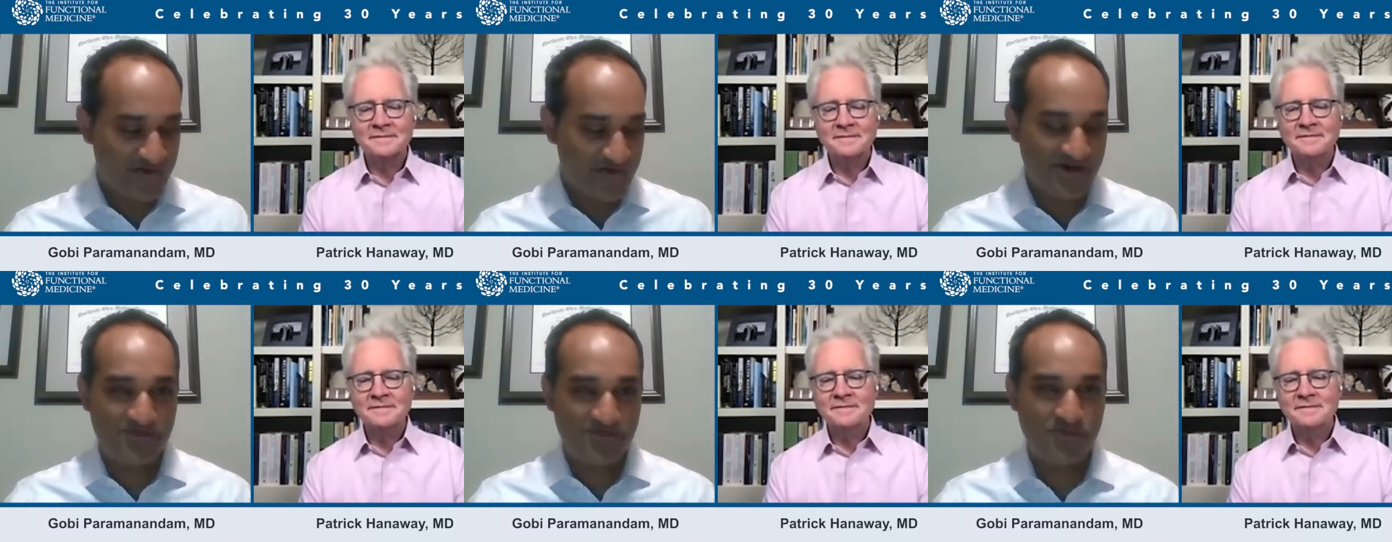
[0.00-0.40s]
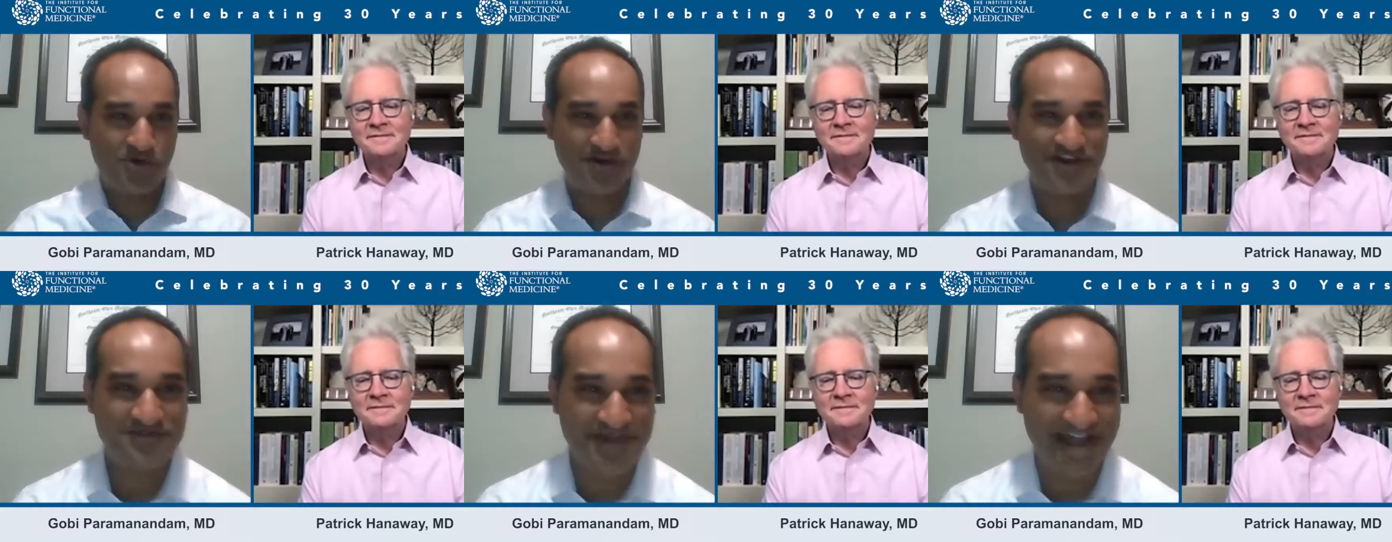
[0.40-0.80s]
Speaker 1: Well,
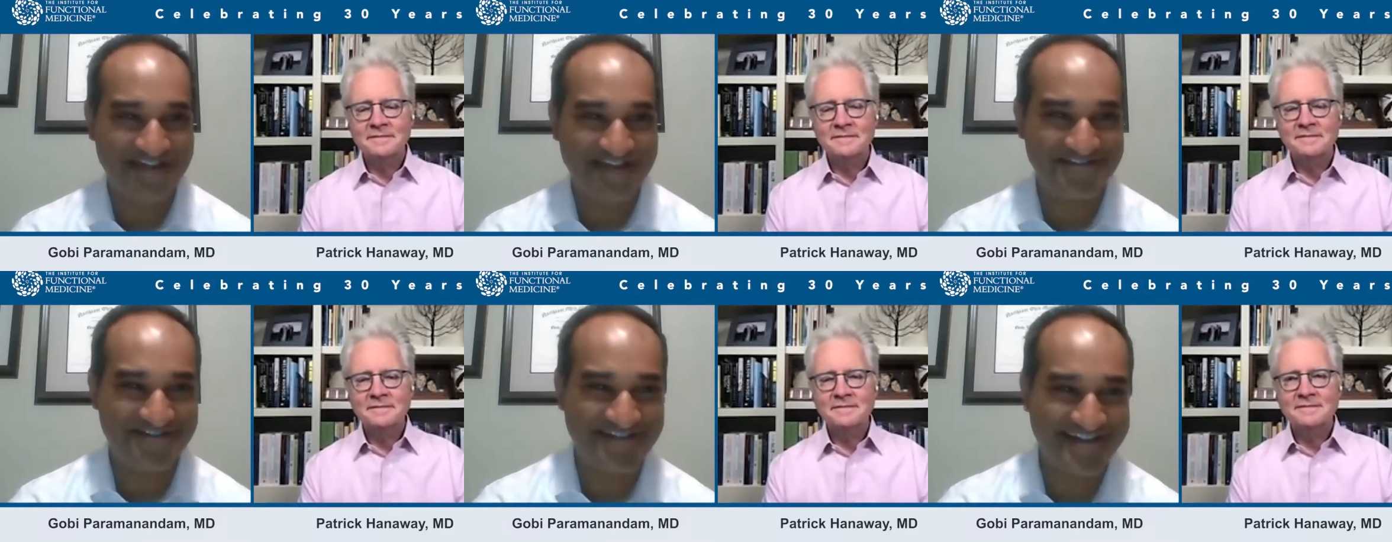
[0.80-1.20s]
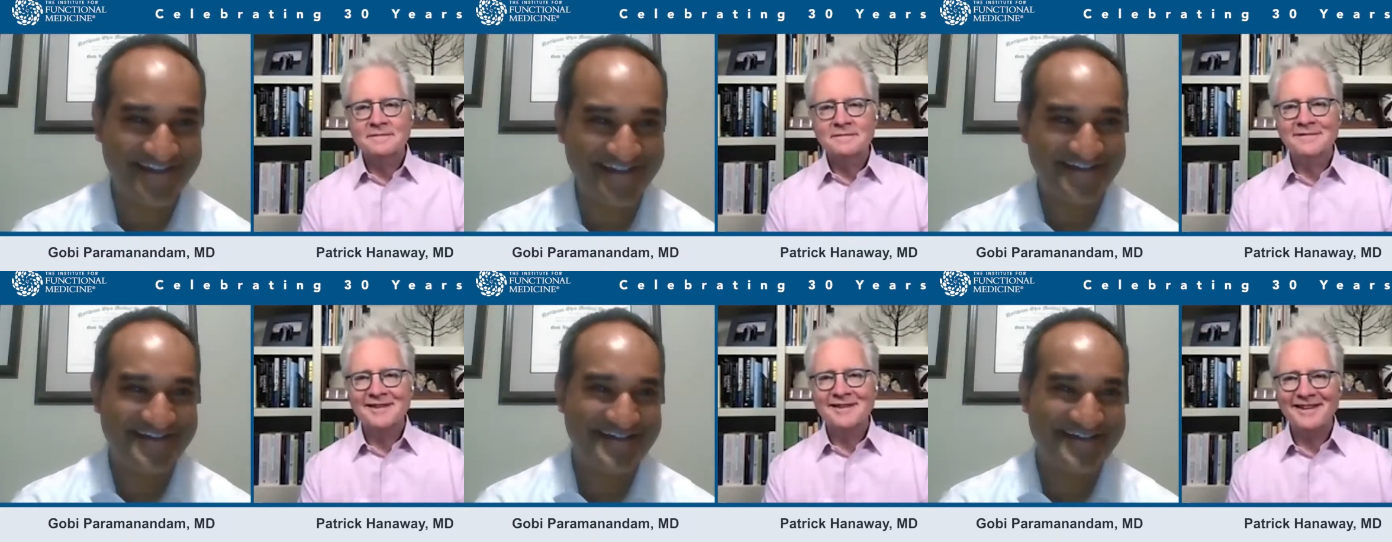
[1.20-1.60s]
morning, Patrick.
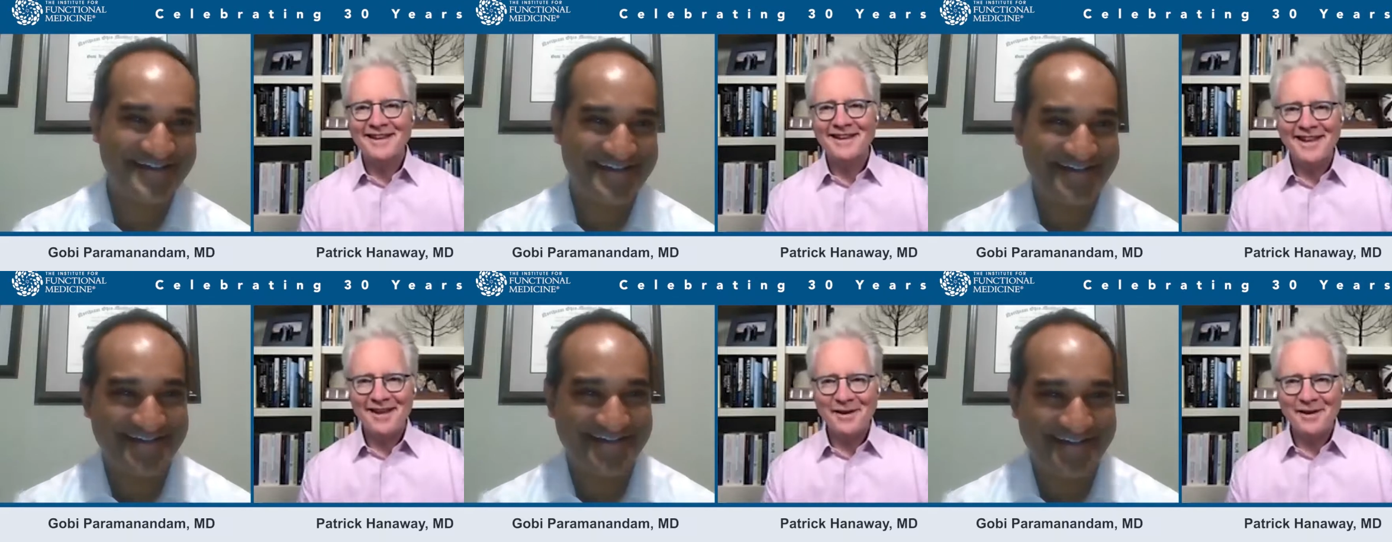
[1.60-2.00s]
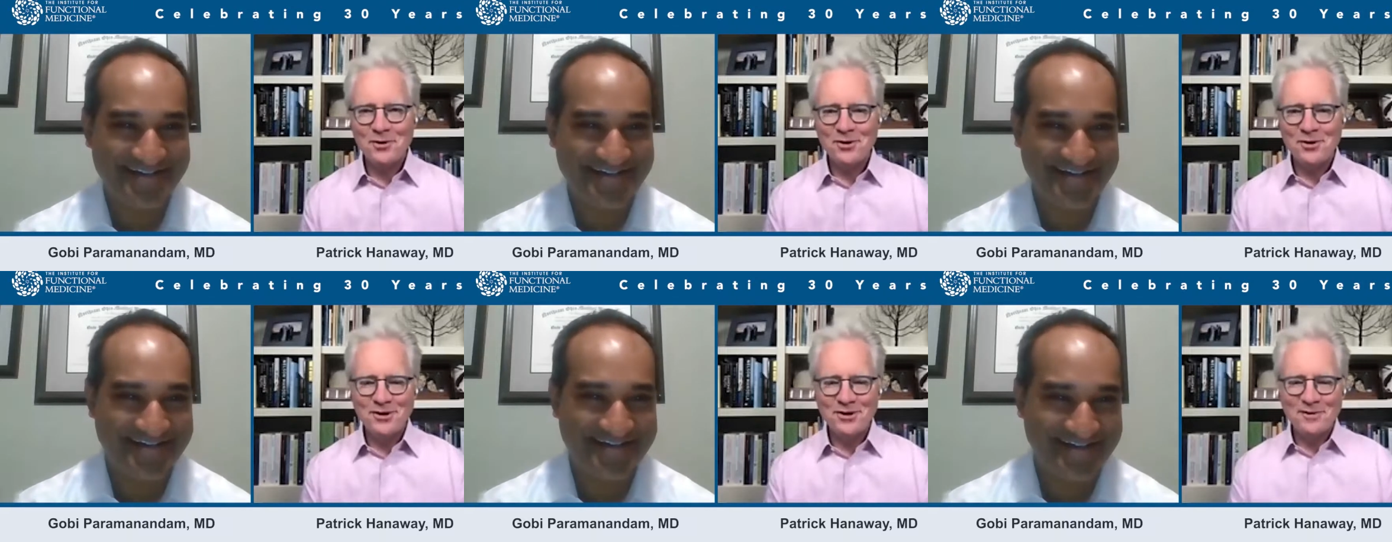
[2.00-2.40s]

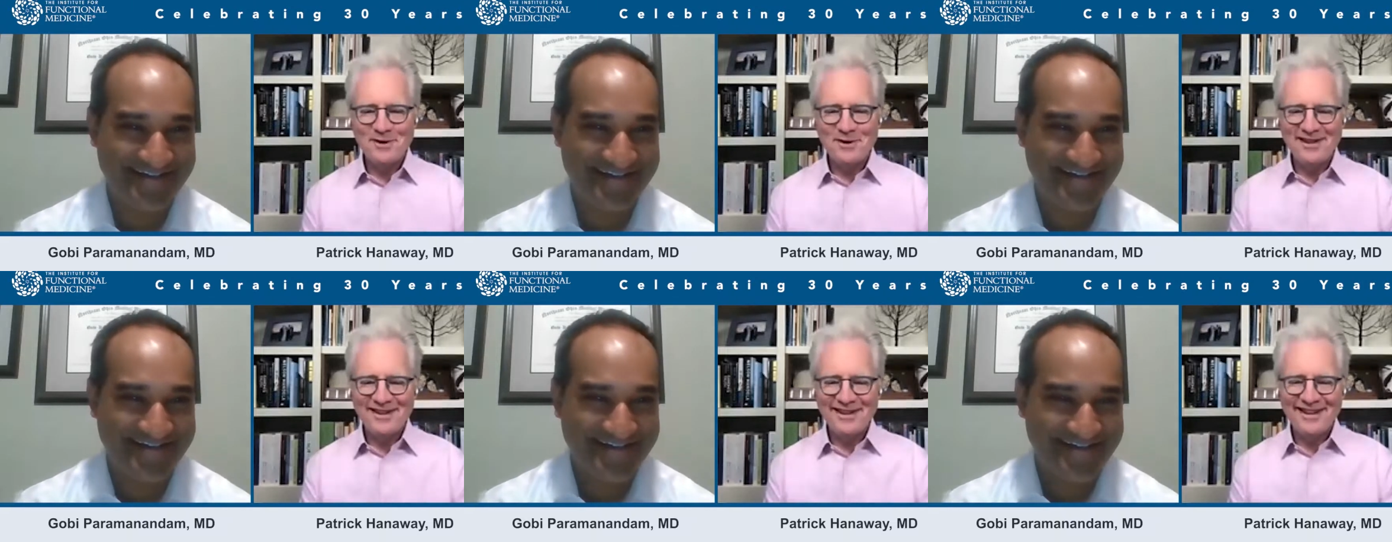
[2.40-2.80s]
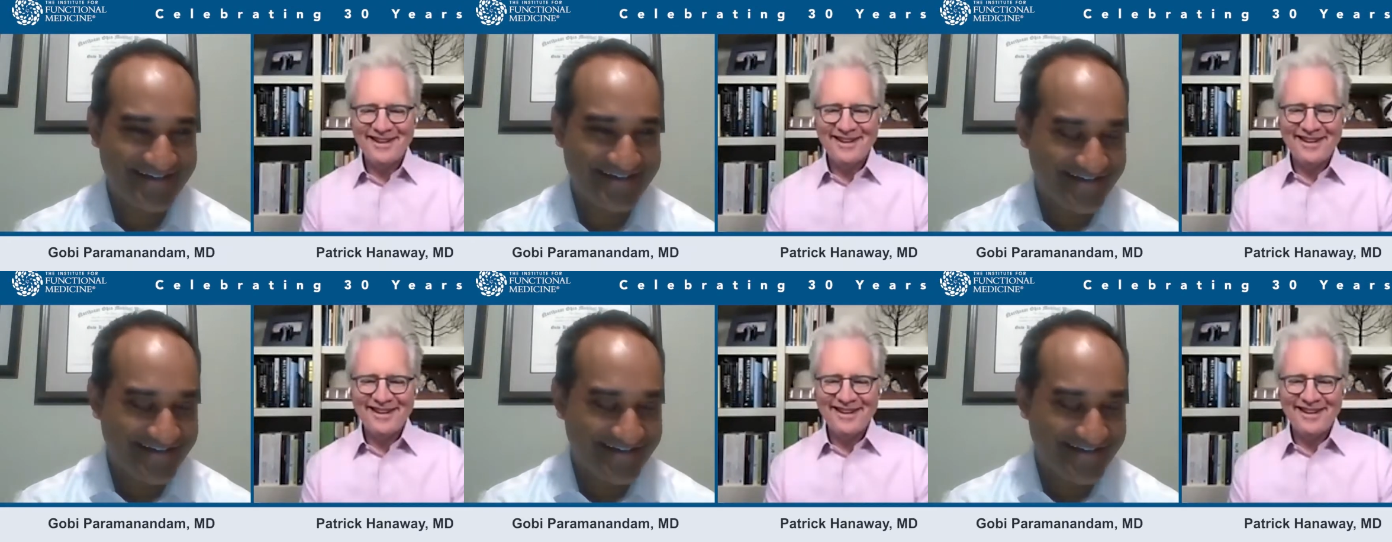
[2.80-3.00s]
Good morning, Gobi.